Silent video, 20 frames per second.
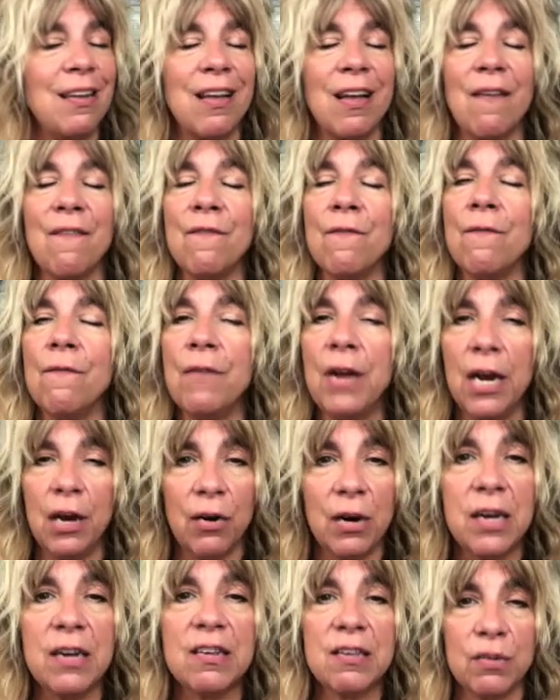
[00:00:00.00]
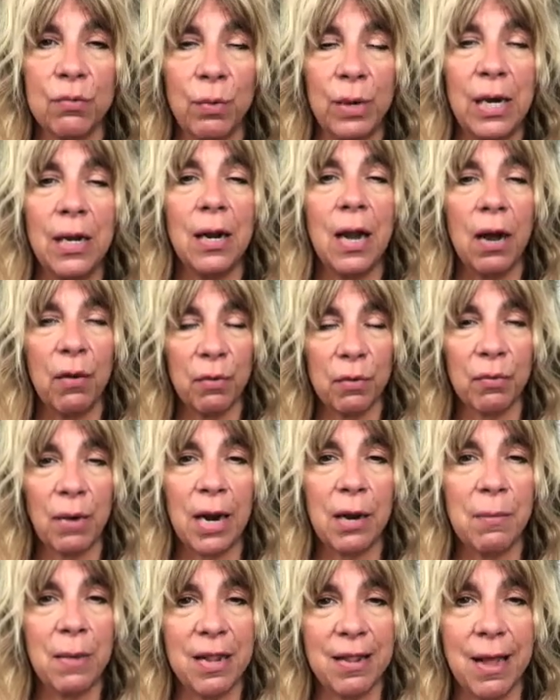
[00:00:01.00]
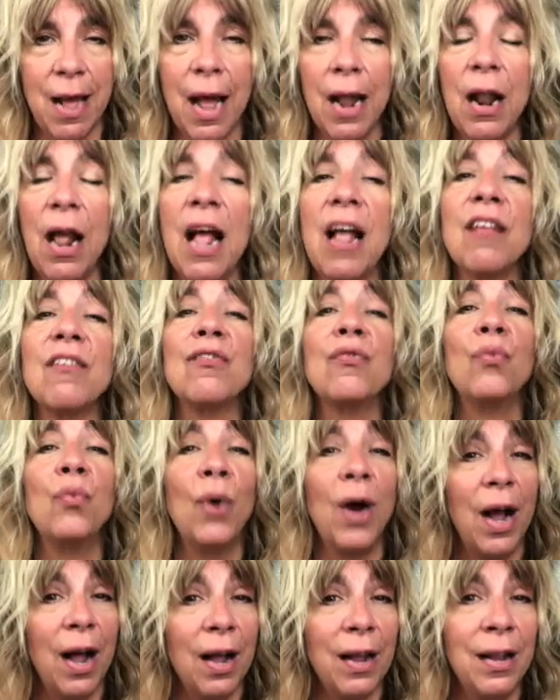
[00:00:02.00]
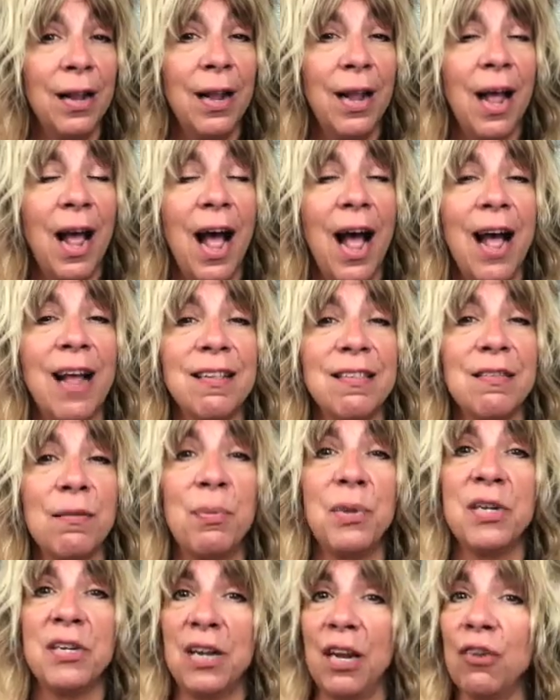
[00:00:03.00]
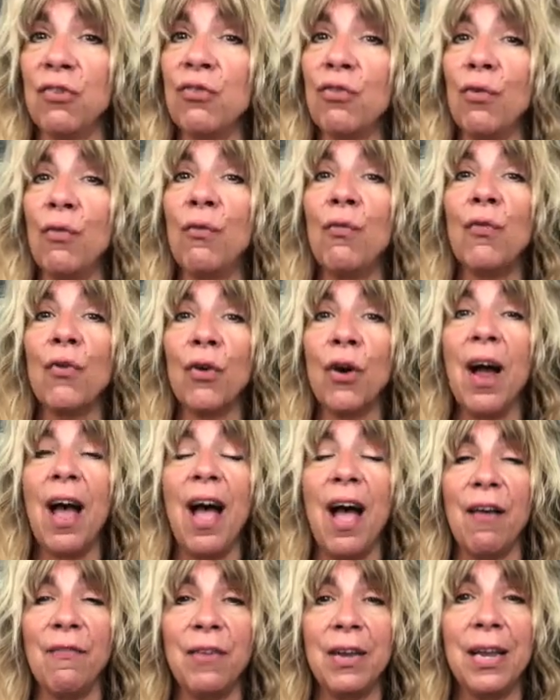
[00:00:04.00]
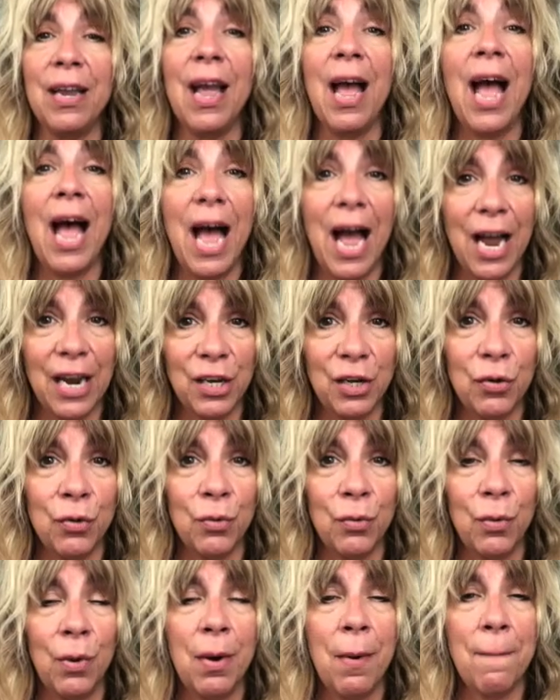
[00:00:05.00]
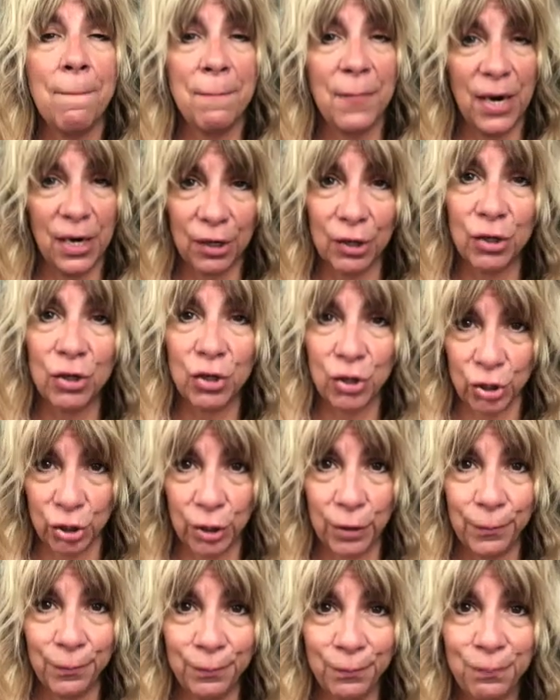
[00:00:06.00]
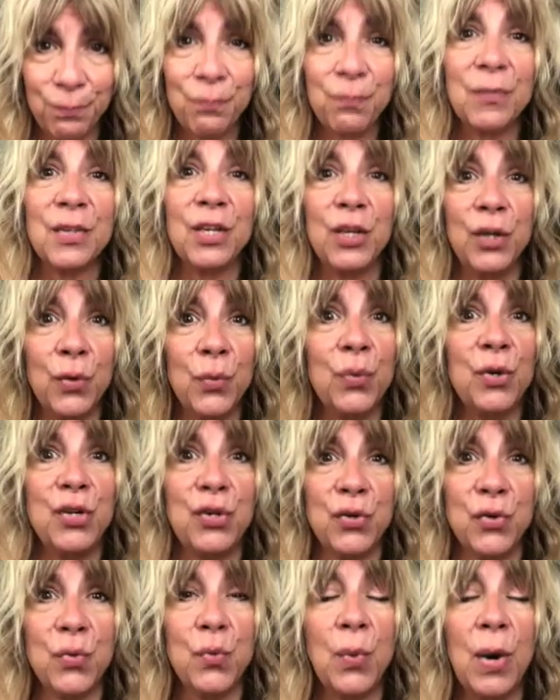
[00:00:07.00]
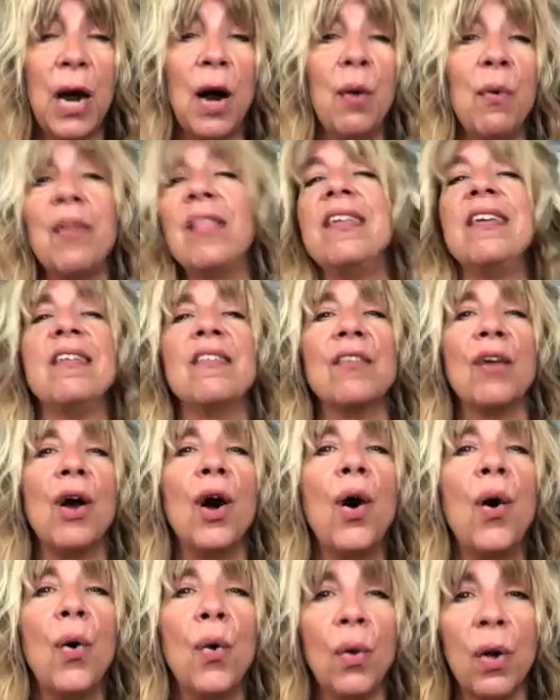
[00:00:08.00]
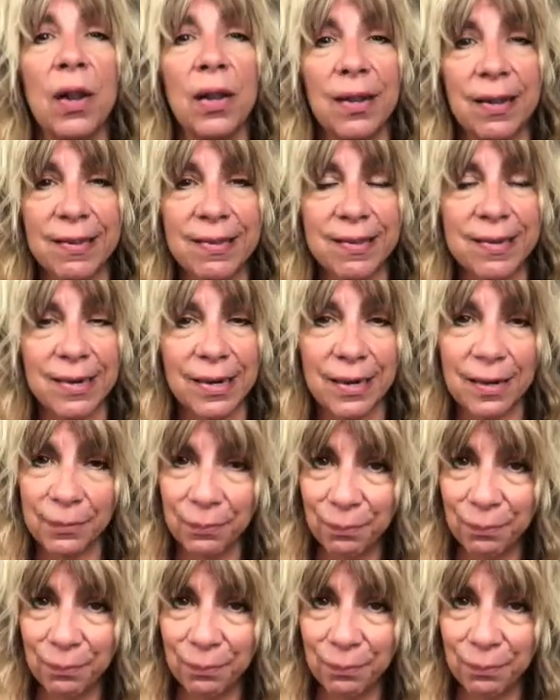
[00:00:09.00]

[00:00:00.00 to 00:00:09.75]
Very sweet. I would recommend that, as well as the potential for having acupuncture. You would do well with these holistic